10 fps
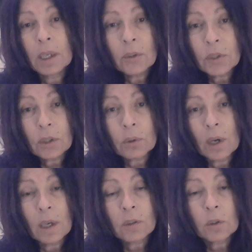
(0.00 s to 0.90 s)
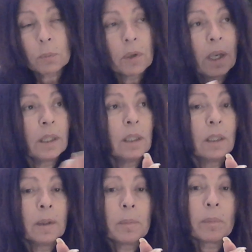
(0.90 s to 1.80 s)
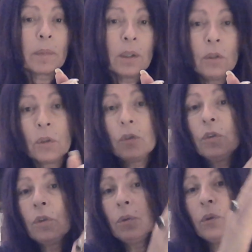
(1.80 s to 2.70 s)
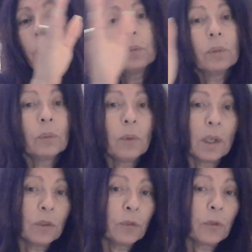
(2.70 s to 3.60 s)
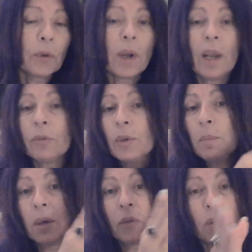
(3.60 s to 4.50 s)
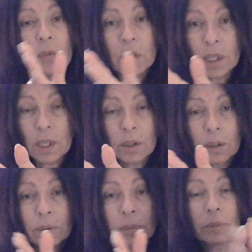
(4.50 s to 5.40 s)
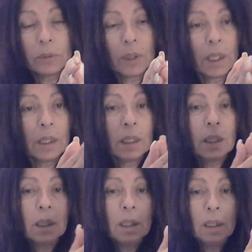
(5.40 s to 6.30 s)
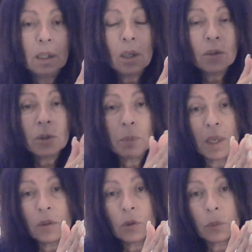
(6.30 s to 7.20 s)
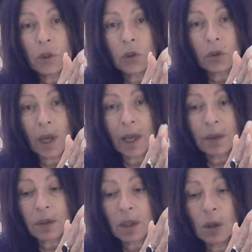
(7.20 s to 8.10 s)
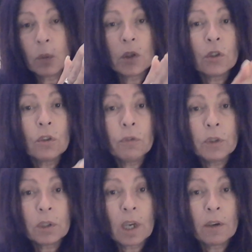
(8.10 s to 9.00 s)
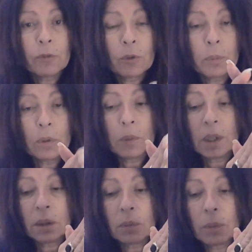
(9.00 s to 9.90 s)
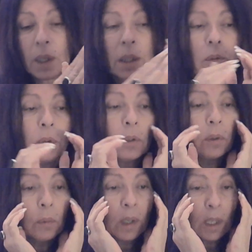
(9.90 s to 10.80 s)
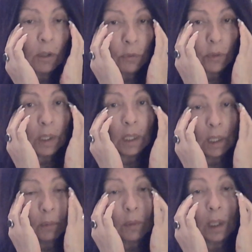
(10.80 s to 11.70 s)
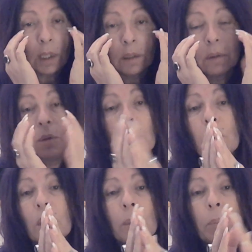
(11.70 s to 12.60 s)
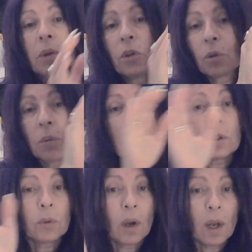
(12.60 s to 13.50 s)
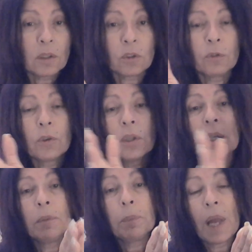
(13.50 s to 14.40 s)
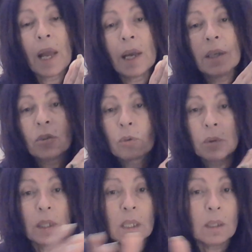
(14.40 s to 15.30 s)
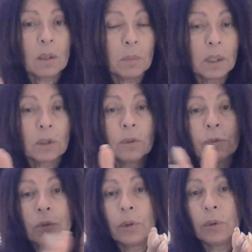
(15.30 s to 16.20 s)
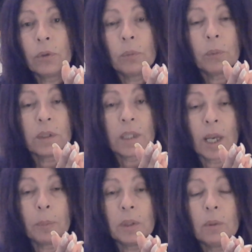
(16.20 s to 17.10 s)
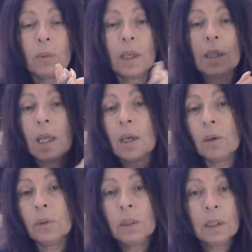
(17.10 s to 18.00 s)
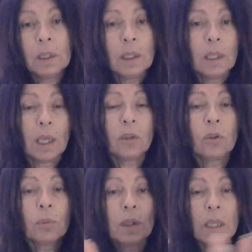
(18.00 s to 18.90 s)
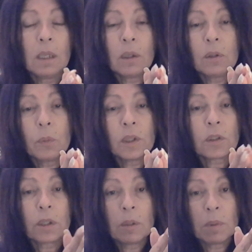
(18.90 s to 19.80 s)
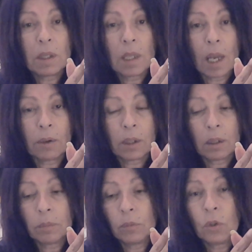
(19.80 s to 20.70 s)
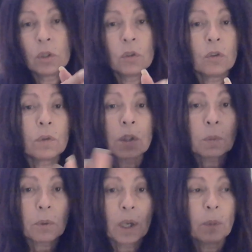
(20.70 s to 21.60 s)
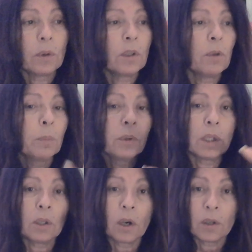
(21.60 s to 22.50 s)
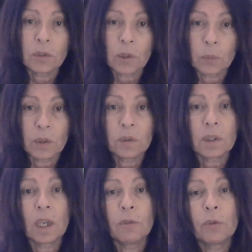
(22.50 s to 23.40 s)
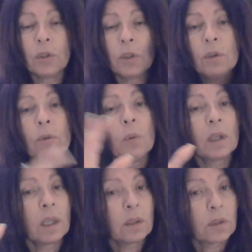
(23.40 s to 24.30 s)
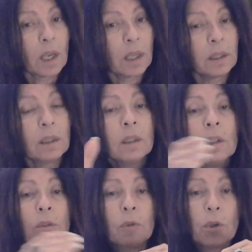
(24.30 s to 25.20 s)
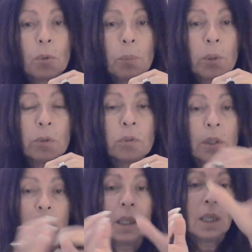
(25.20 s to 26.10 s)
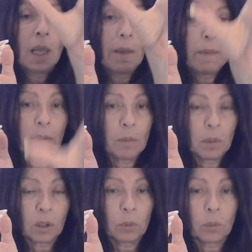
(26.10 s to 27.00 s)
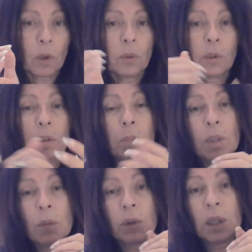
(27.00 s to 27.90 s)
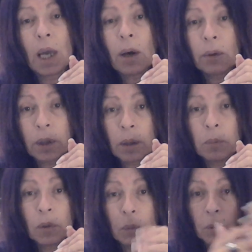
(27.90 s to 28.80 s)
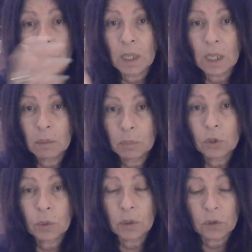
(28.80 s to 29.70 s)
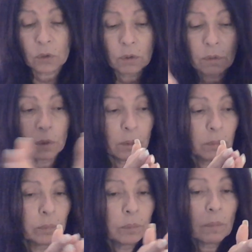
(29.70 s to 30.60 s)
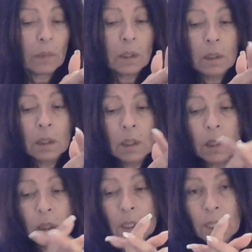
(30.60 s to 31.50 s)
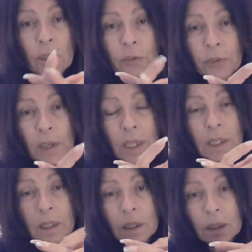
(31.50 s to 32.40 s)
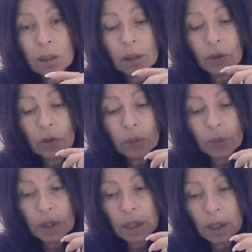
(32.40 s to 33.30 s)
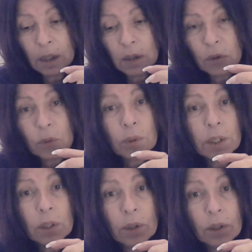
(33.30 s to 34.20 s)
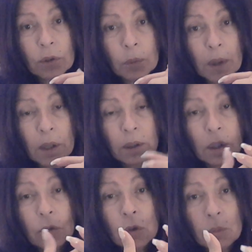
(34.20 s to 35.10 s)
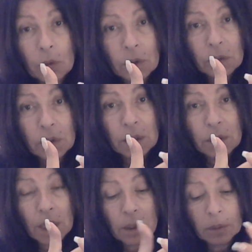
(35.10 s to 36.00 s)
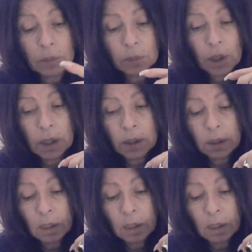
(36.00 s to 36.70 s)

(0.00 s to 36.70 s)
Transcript: Celtic cross spread. You can do one for every month of the year, right? It all depends what you're asking, what you feel comfortable with, right? Your way of reading, right? You may want to put 3 across for the past, 3 in the middle for what's happening right now, and 3 and what's going to be the outcome. You can do a spread where you're putting cards on one side for you, one side for your person, and then the middle row can be what the outcome will be between the two of you. Clarifying your reading is really good as well. It gives you more detail, right?